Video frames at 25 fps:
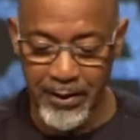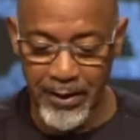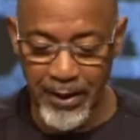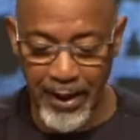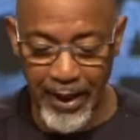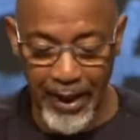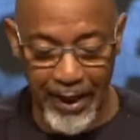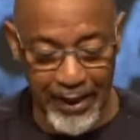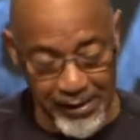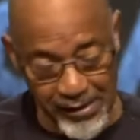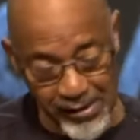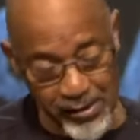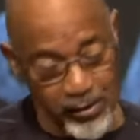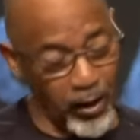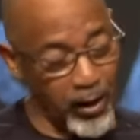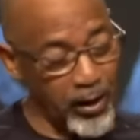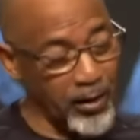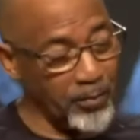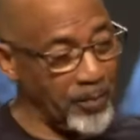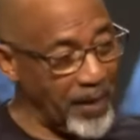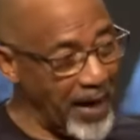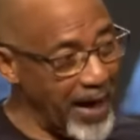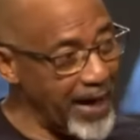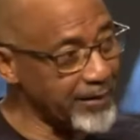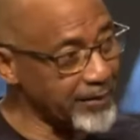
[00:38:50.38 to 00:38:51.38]
It's not a
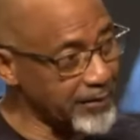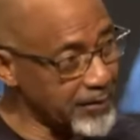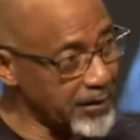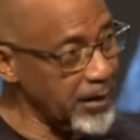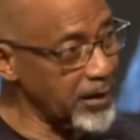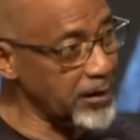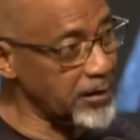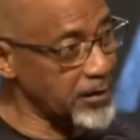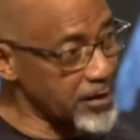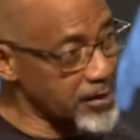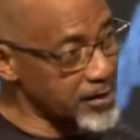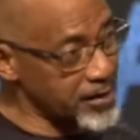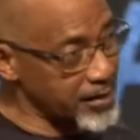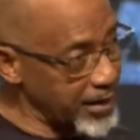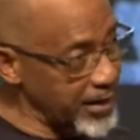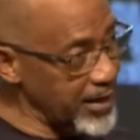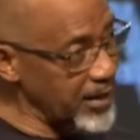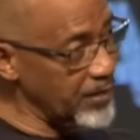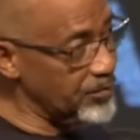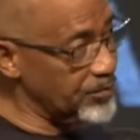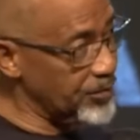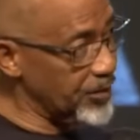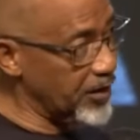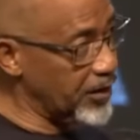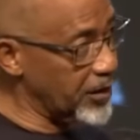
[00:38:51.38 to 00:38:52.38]
bad thing to
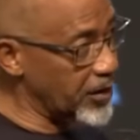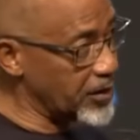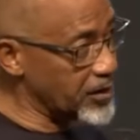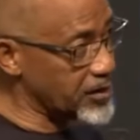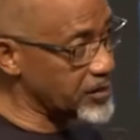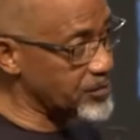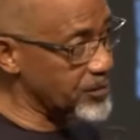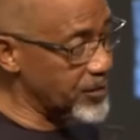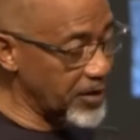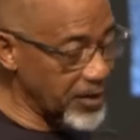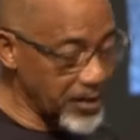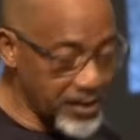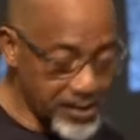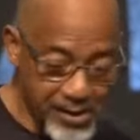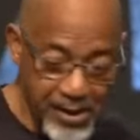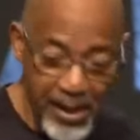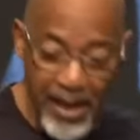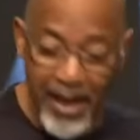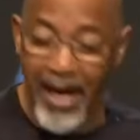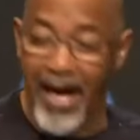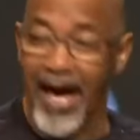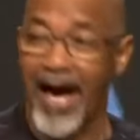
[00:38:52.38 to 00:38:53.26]
sleep because